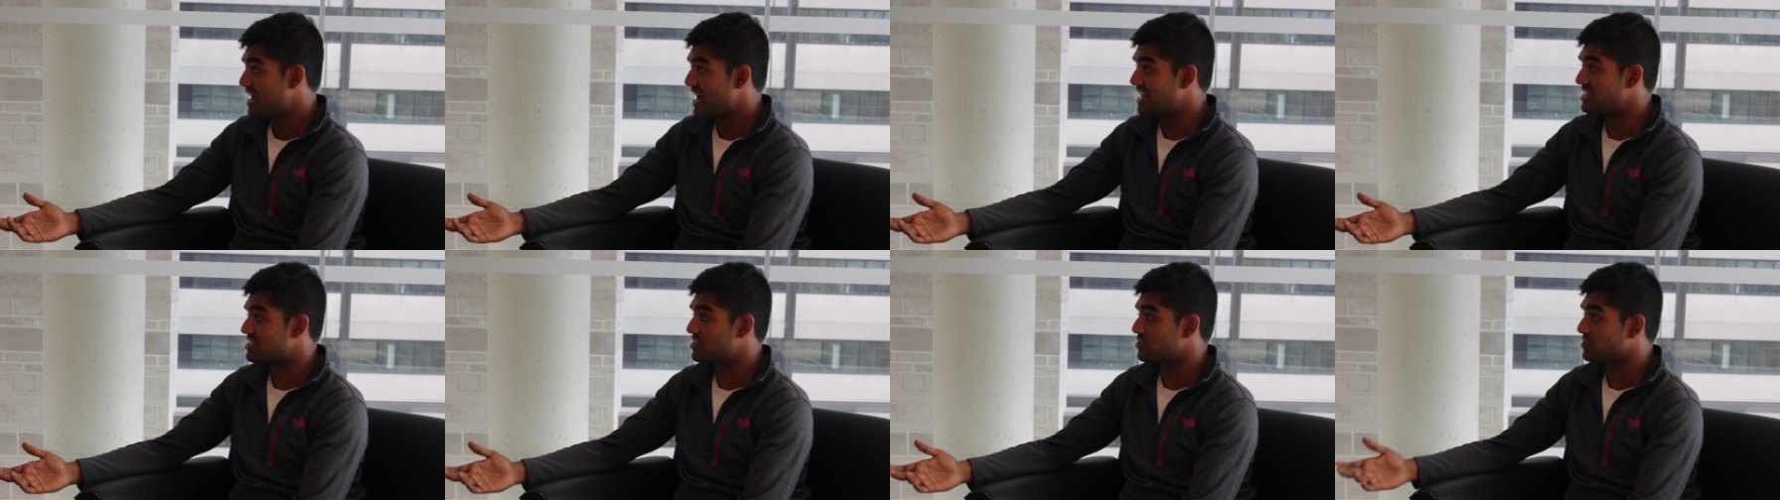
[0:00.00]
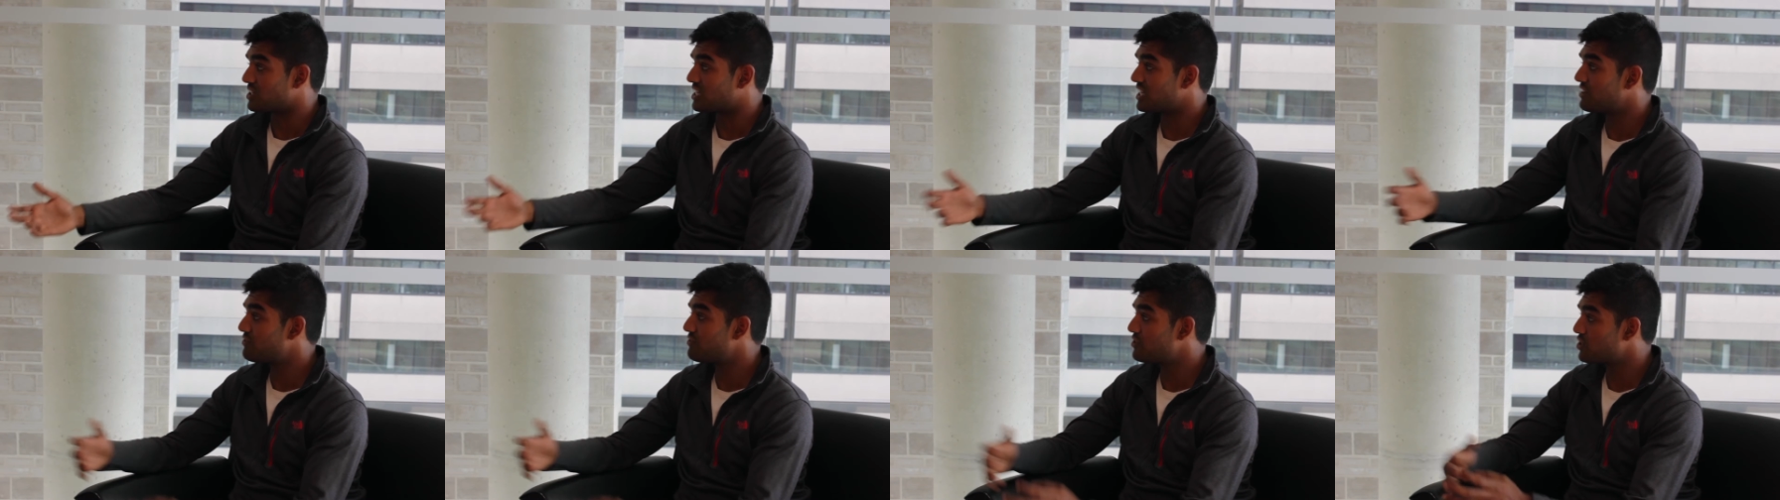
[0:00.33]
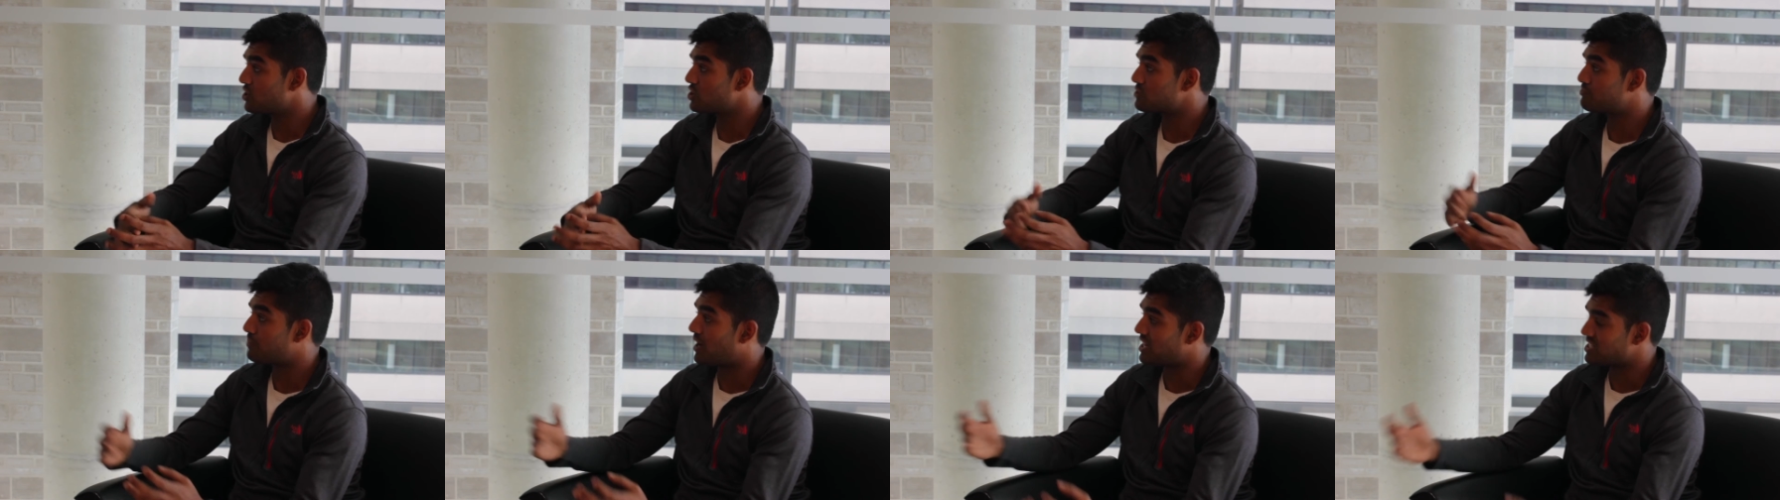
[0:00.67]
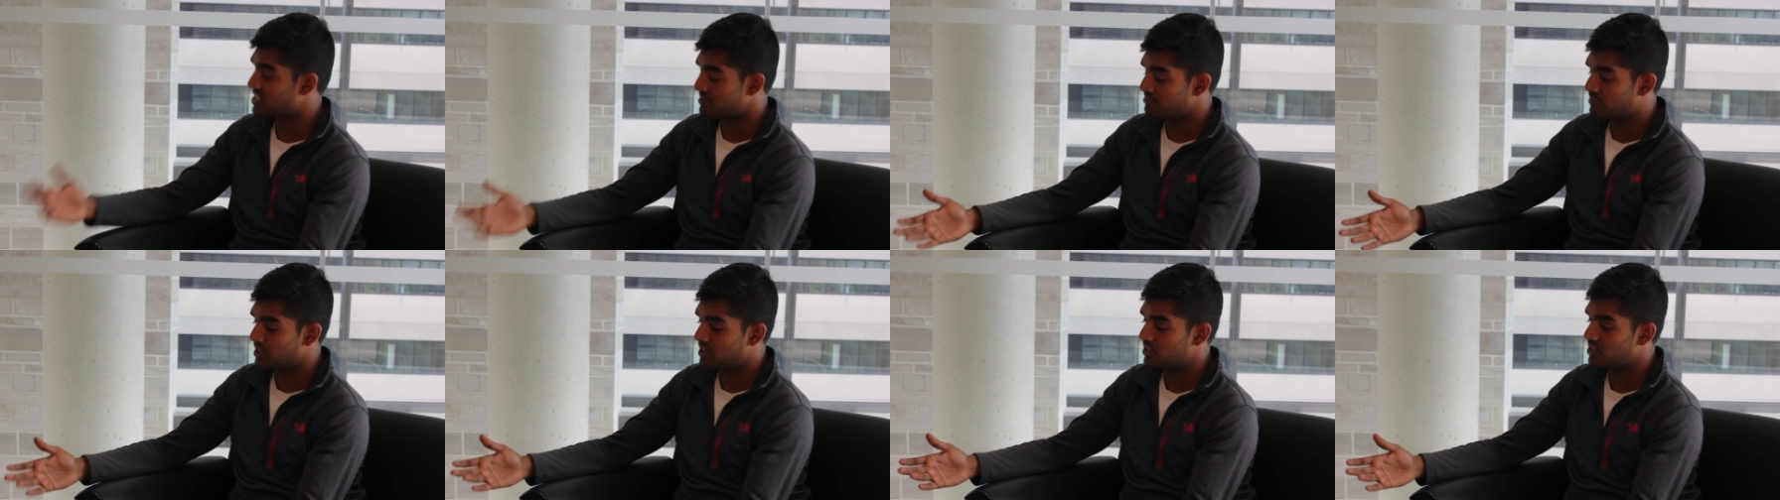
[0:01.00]
And so given those
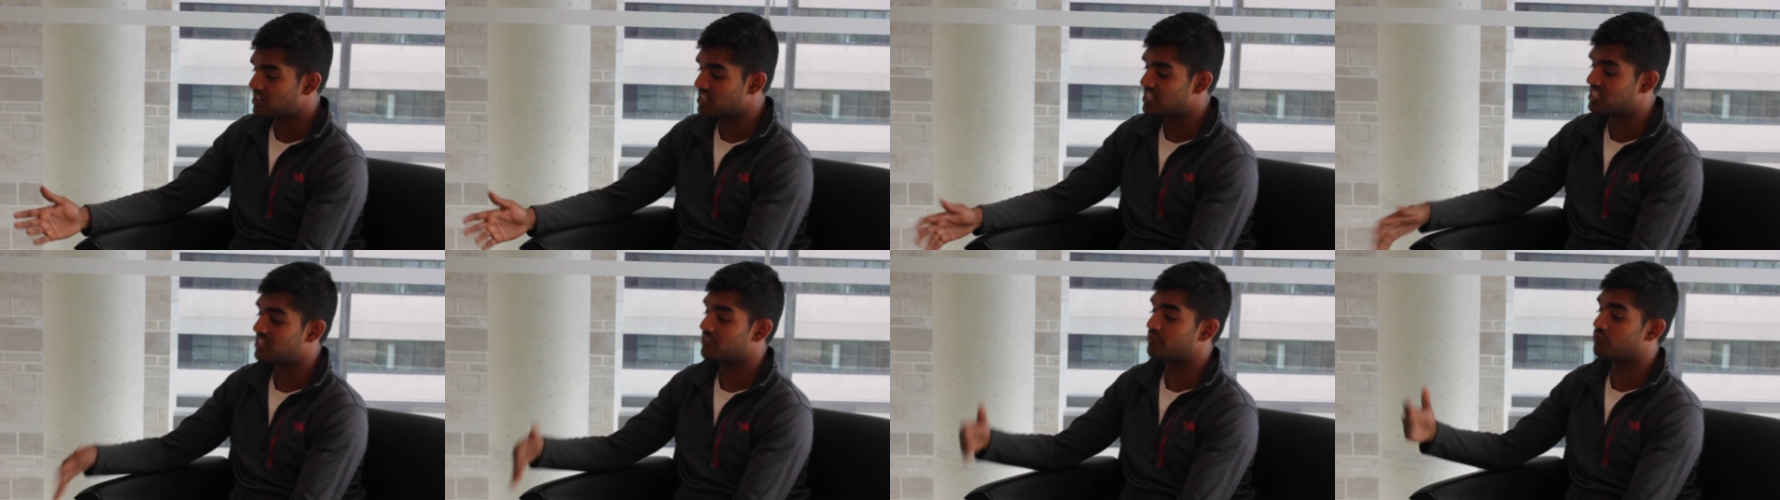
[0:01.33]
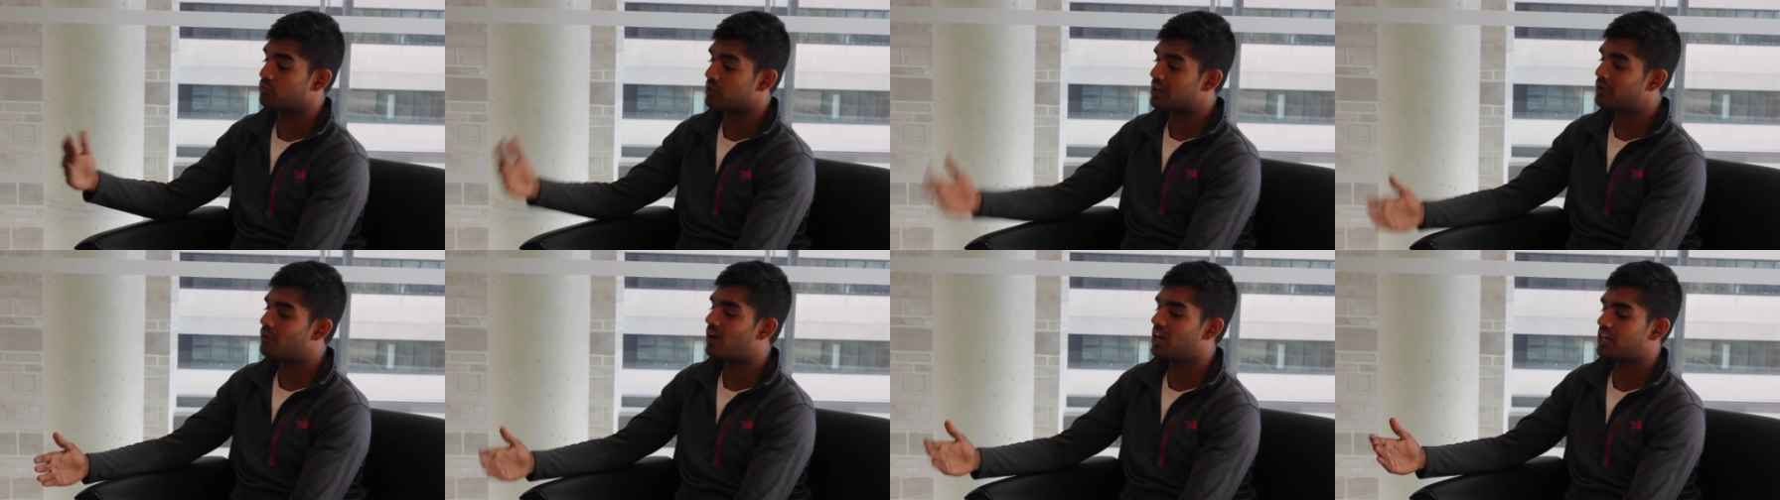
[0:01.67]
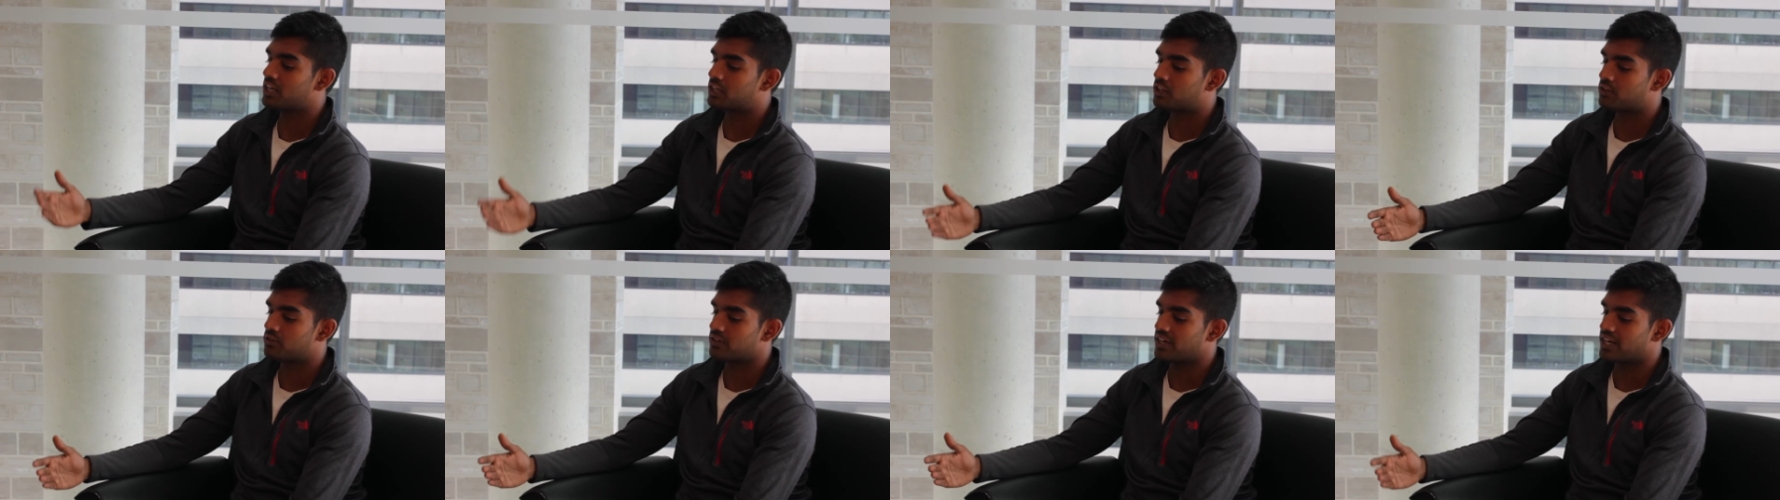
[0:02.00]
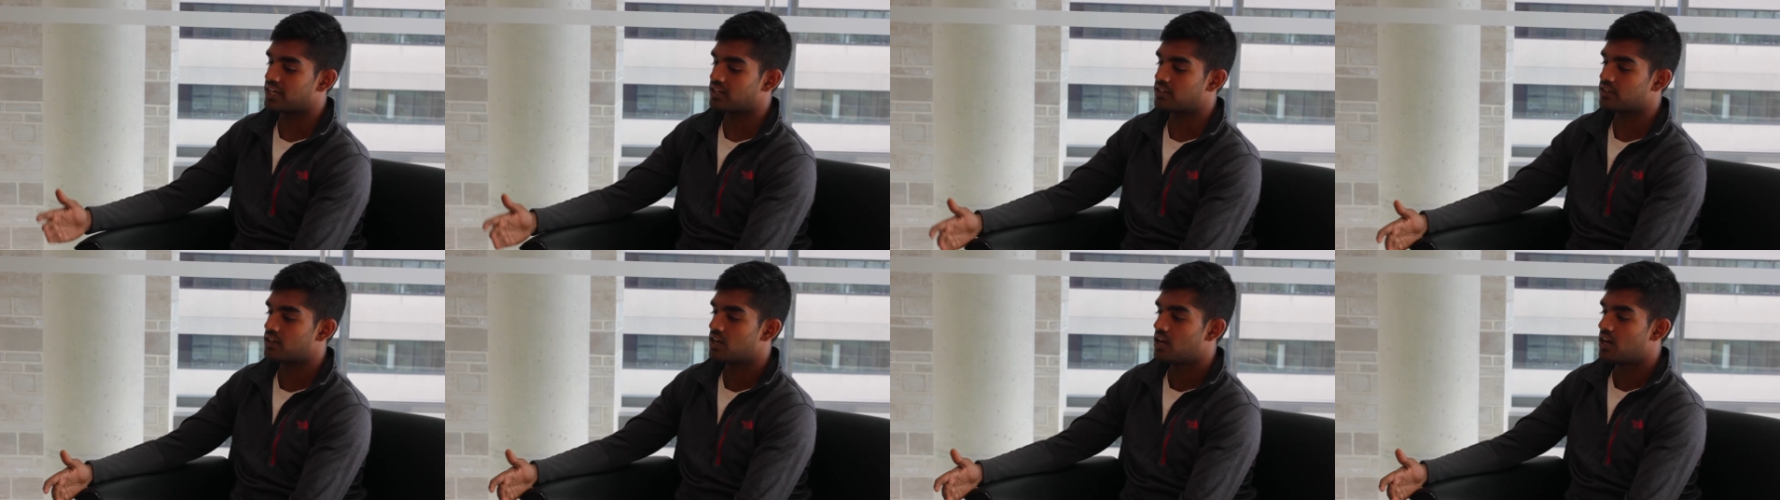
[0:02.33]
possibilities, if we want to
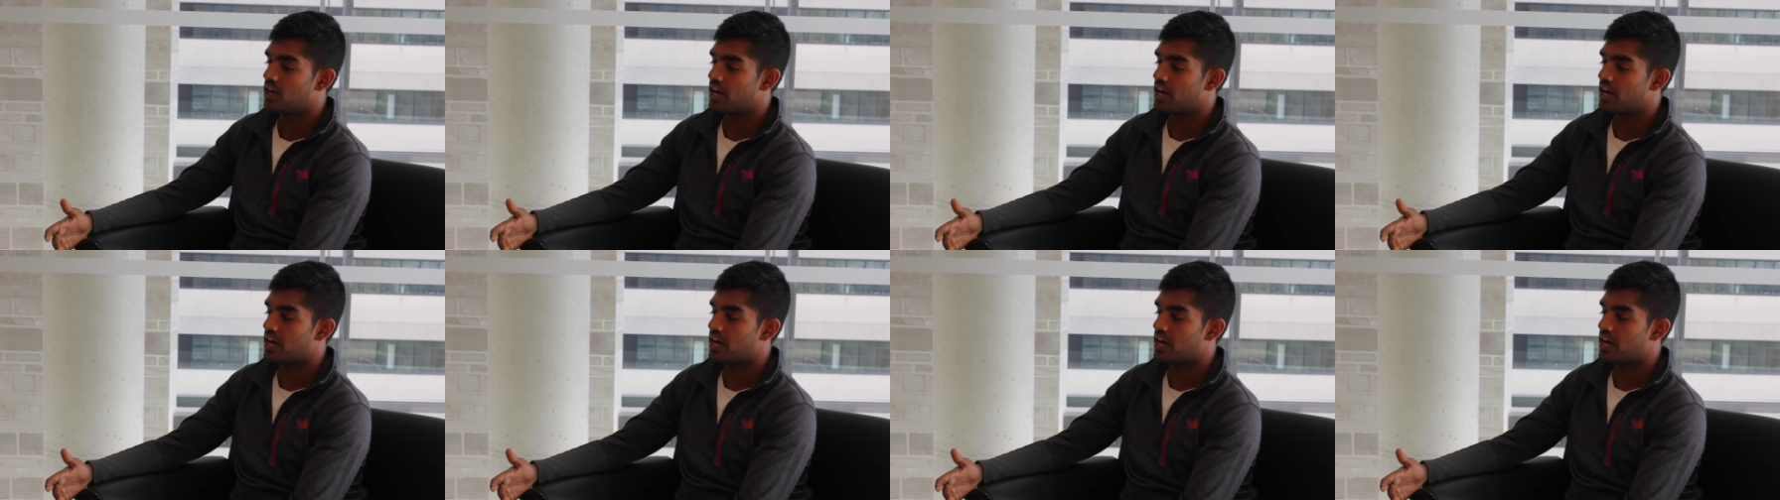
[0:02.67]
create